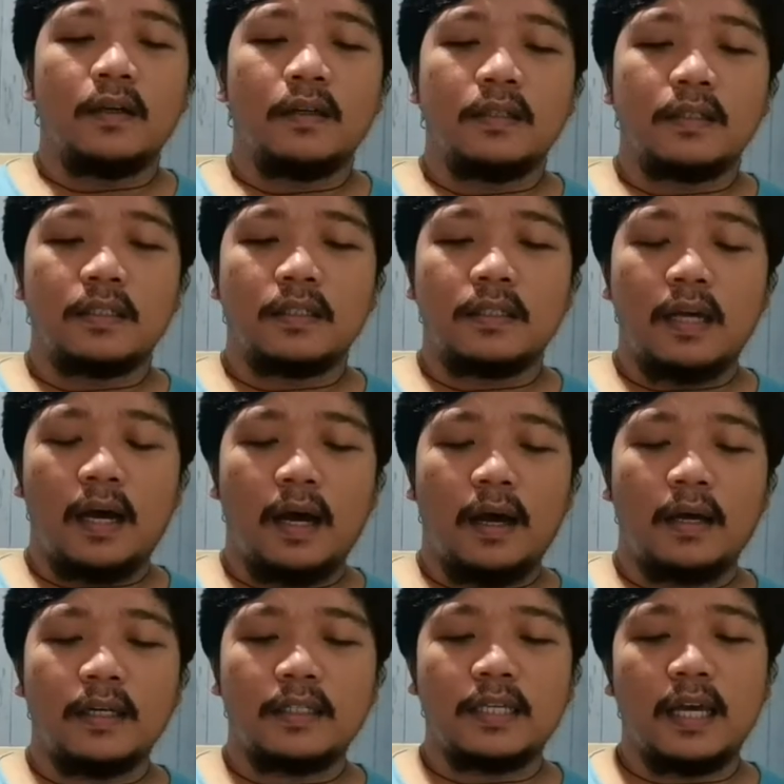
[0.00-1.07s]

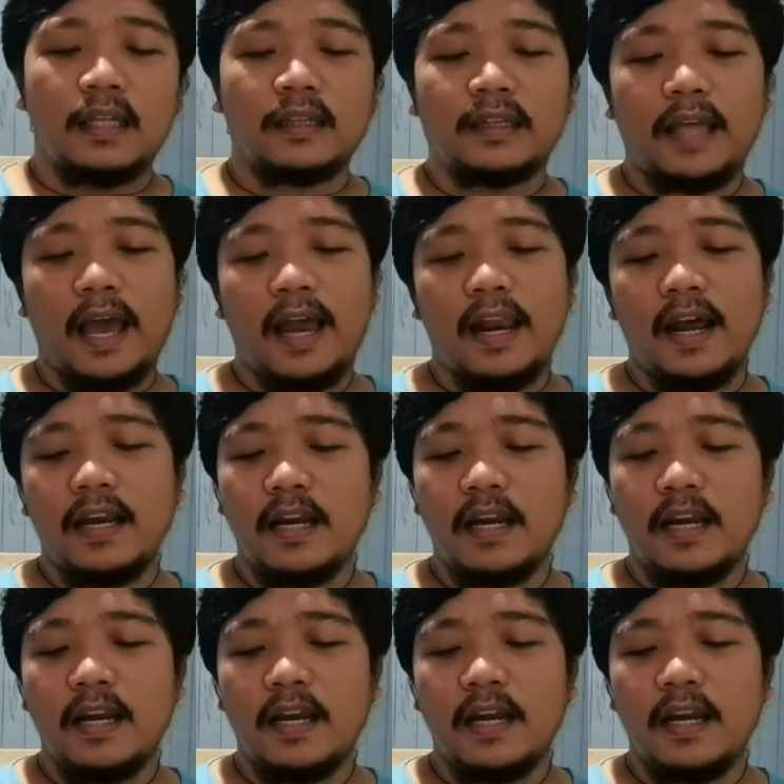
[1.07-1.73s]
Sa tela